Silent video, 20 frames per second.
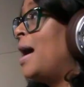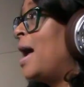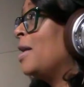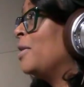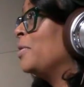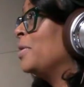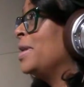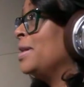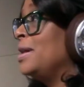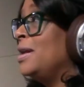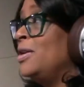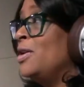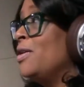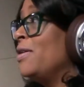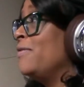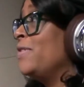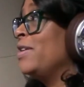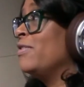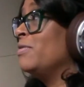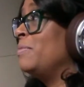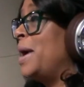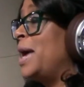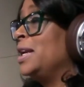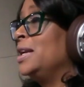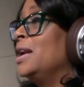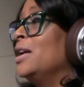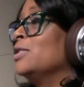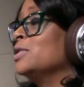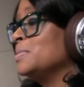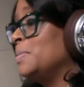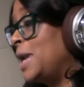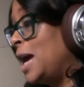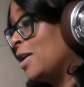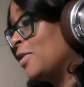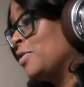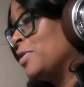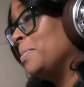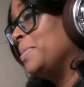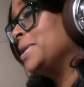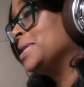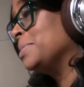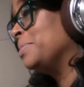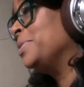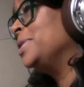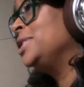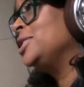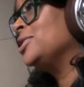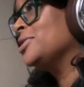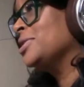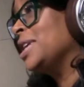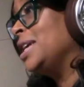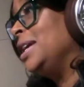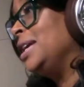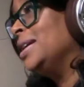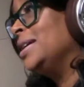don't know if everybody knows, but I grew up as a preacher's kid.